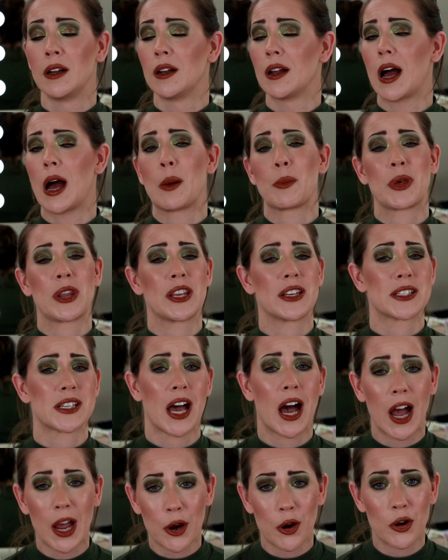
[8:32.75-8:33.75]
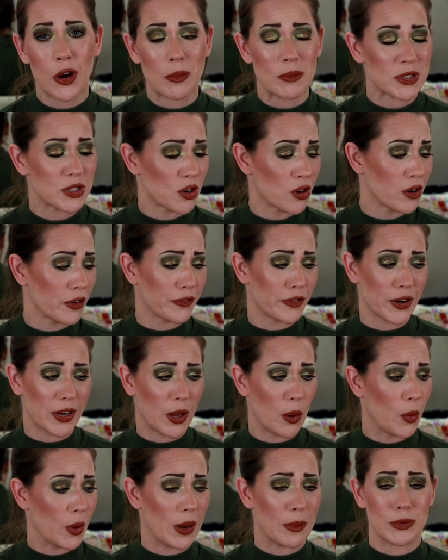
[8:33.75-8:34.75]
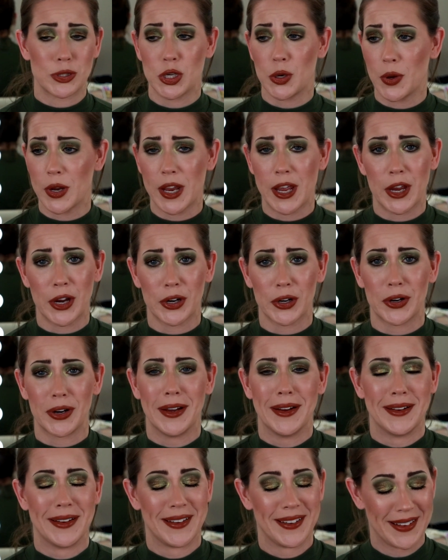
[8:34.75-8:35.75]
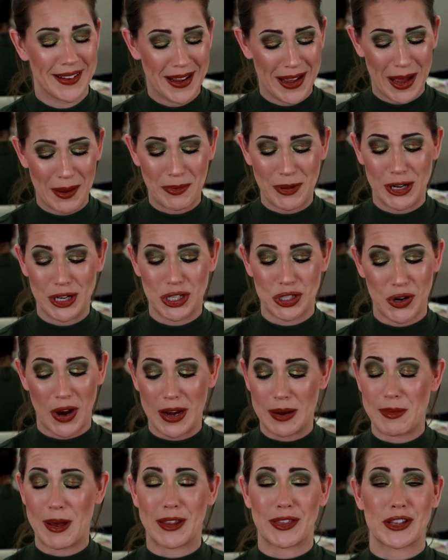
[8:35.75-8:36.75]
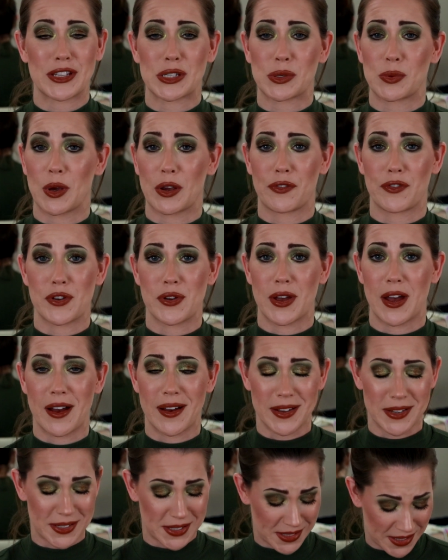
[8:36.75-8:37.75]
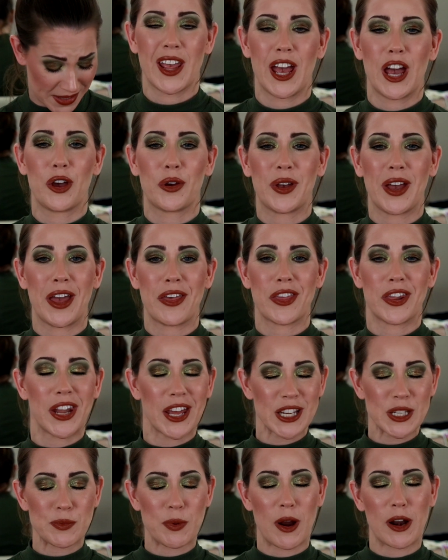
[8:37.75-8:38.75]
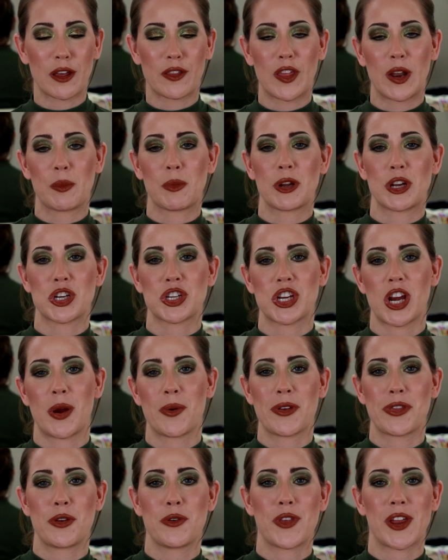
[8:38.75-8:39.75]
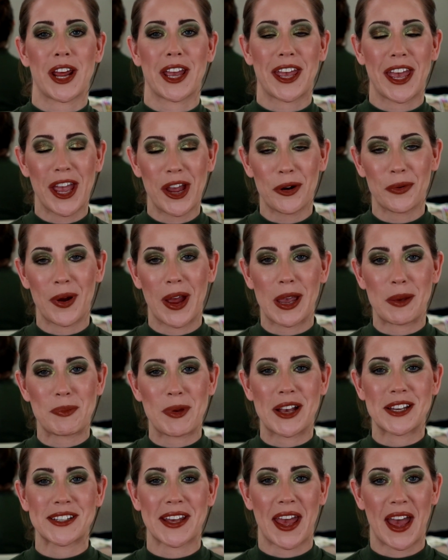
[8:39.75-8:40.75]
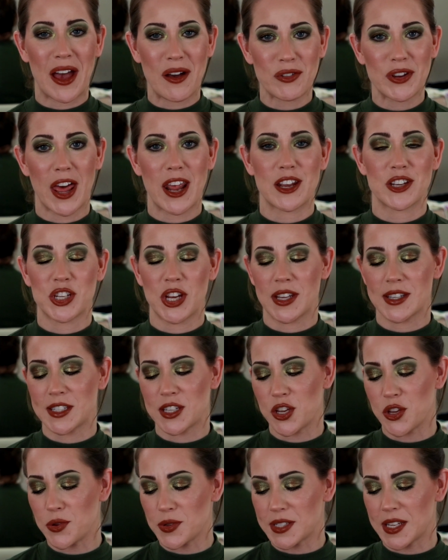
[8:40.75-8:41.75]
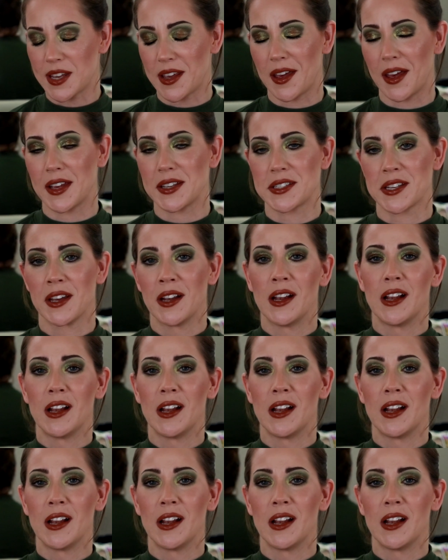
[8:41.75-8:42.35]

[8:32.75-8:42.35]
I'm getting tired. I'm starting to forget what I'm doing here. I'm going to try to make this quick for you guys. Okay, the next product that I'm going to share with you that I can't rank because I haven't had a chance to use it yet.